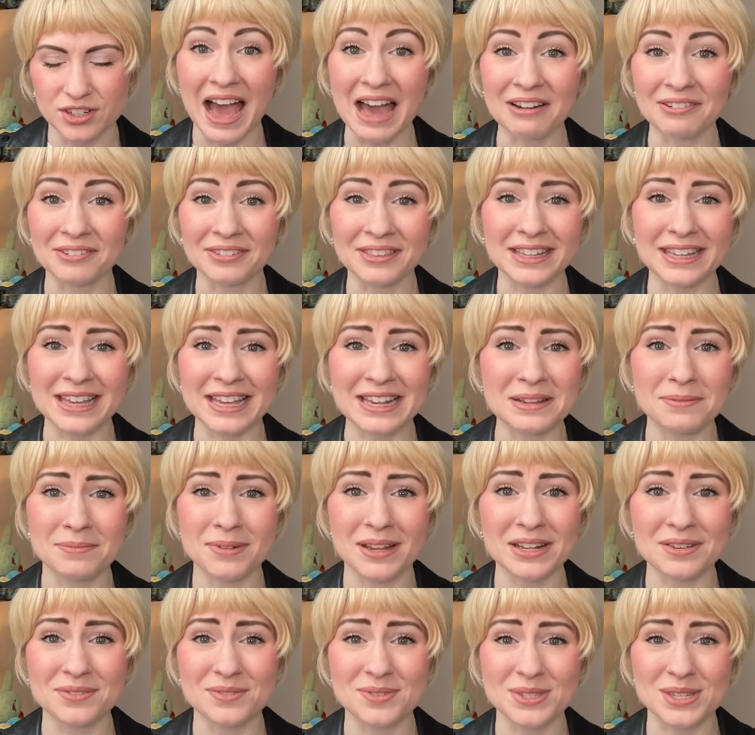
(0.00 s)
I don't think
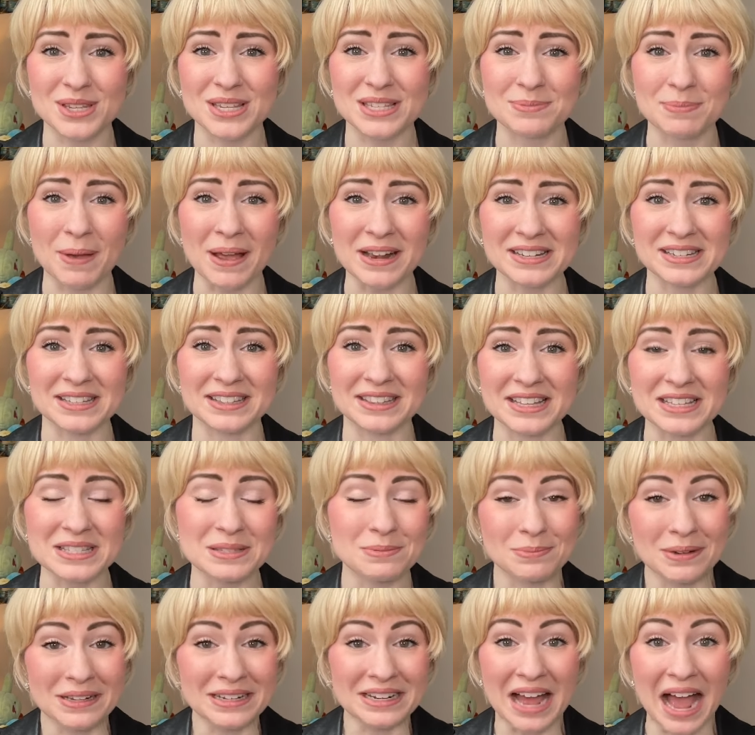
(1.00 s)
anybody was expecting this,
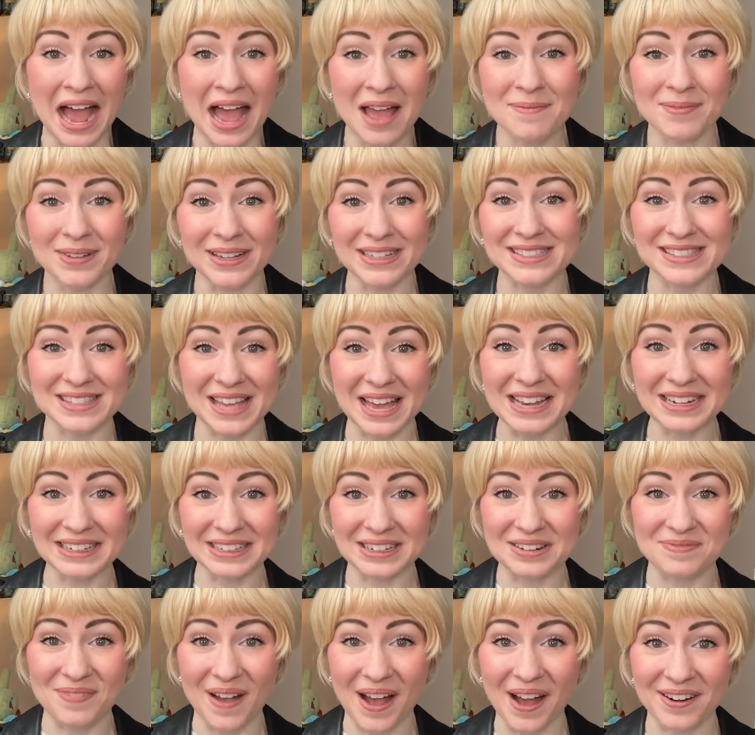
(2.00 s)
but I'm excited
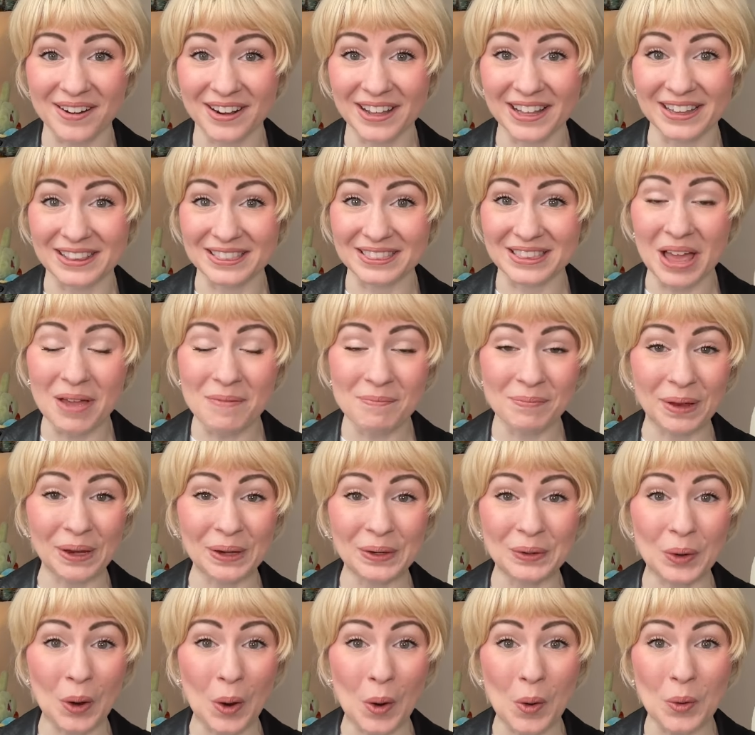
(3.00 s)
about it. Let me
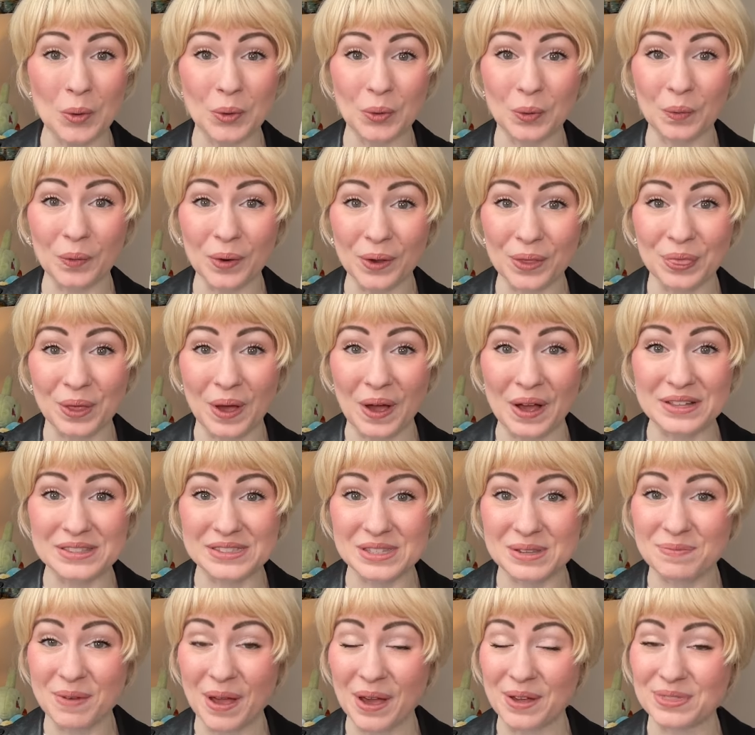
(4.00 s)
know your thoughts
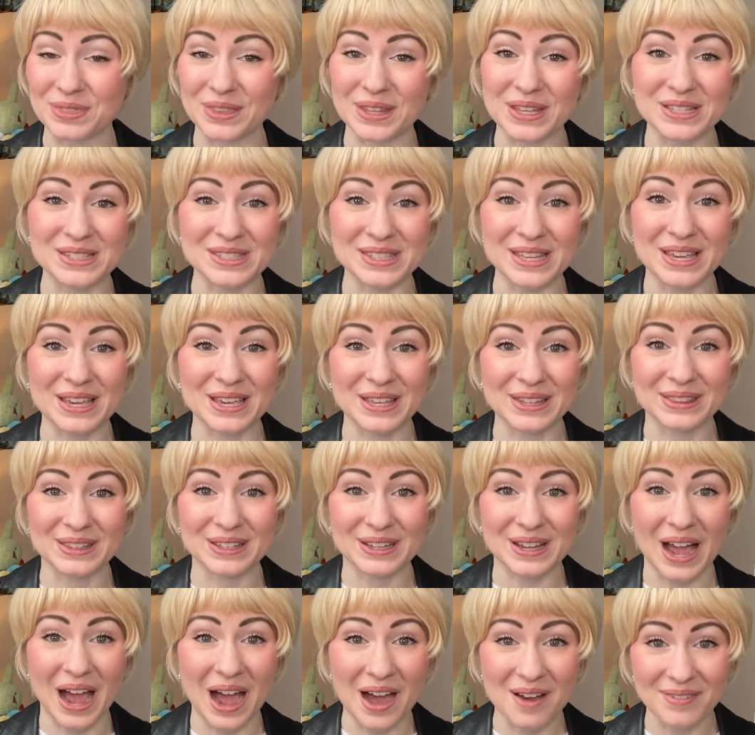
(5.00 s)
about this in the
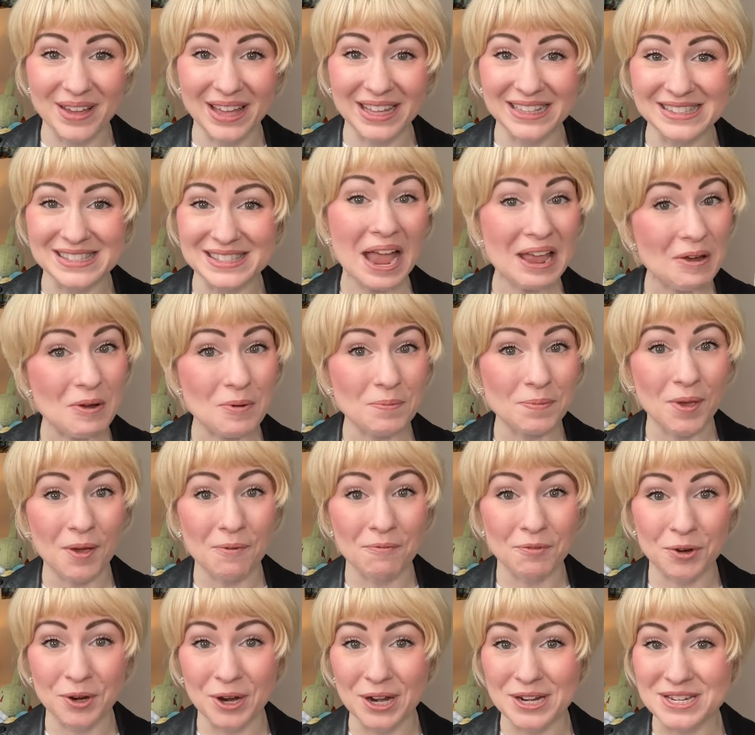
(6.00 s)
comments. I hope you
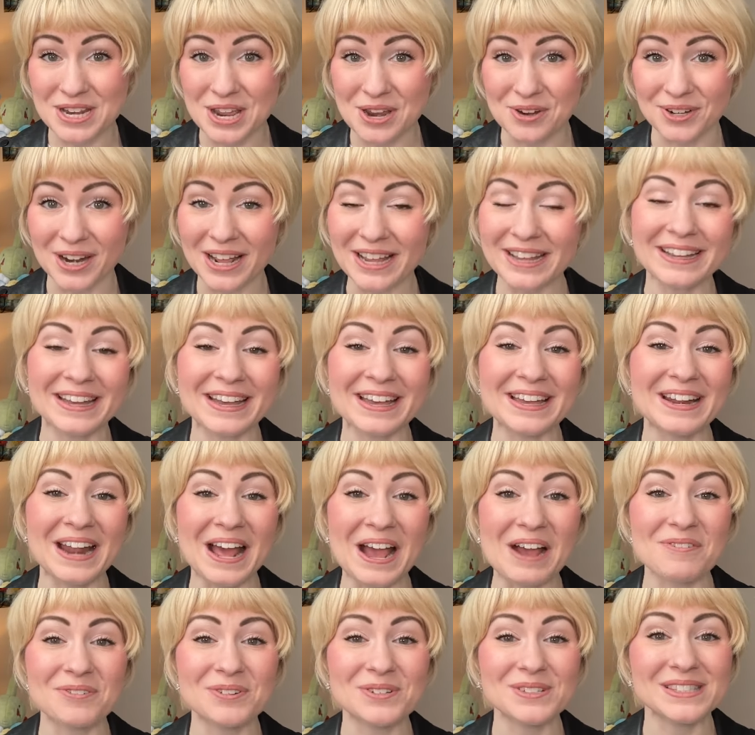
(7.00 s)
have a great day or night, and
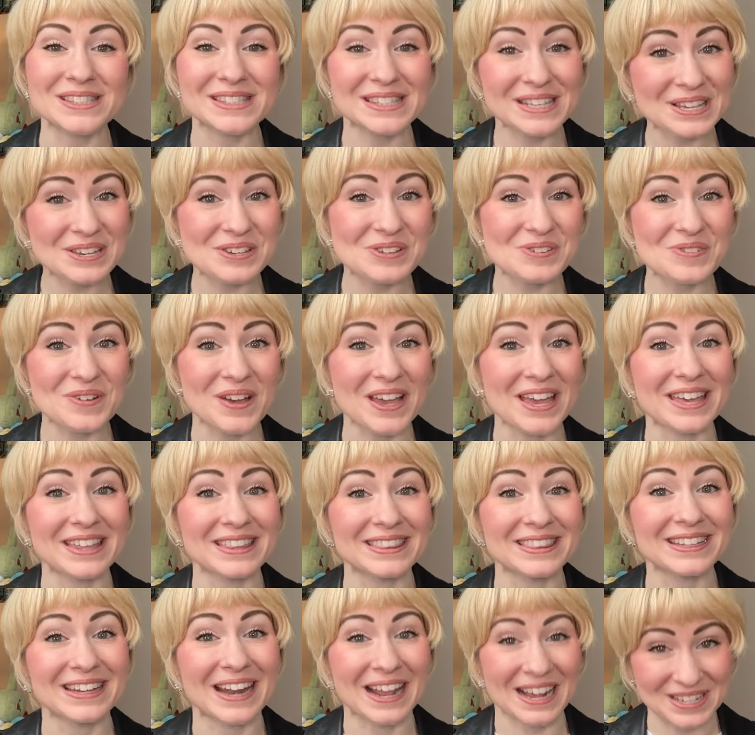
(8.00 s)
I will see you
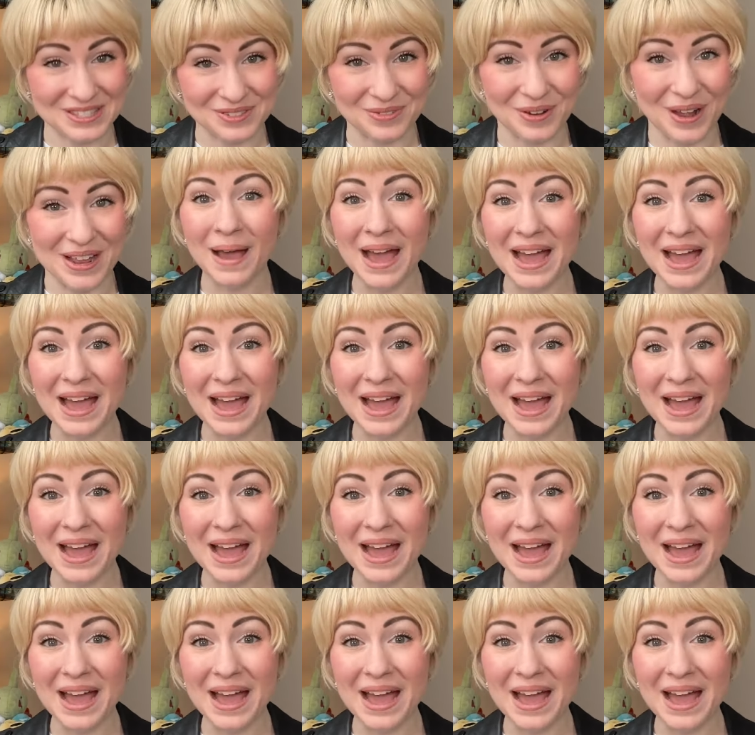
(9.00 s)
in the next one.